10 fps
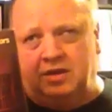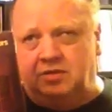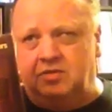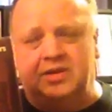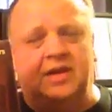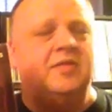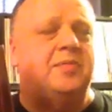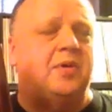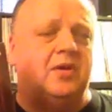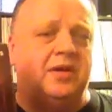You can have a
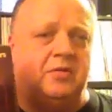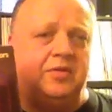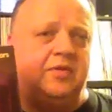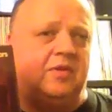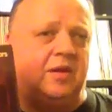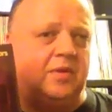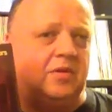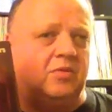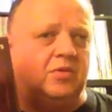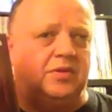party with your ABBA
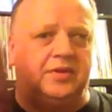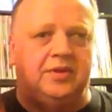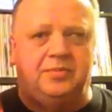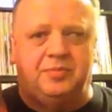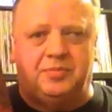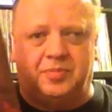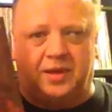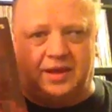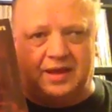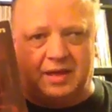Gold.
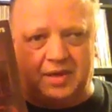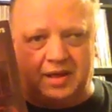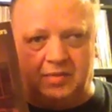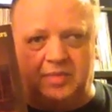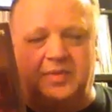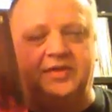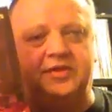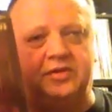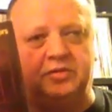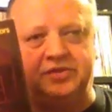But an ABBA album is
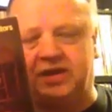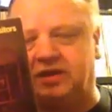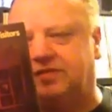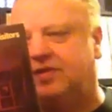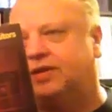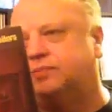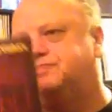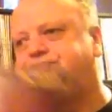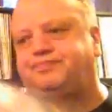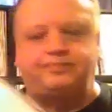so satisfying.
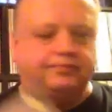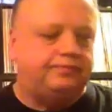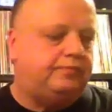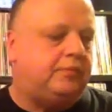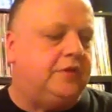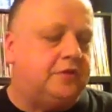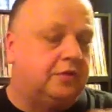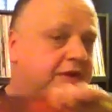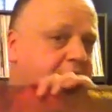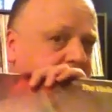So
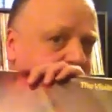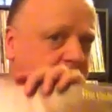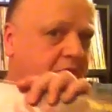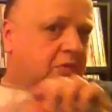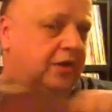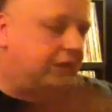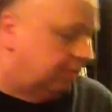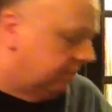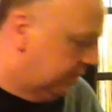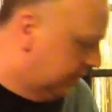that's my number one
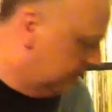album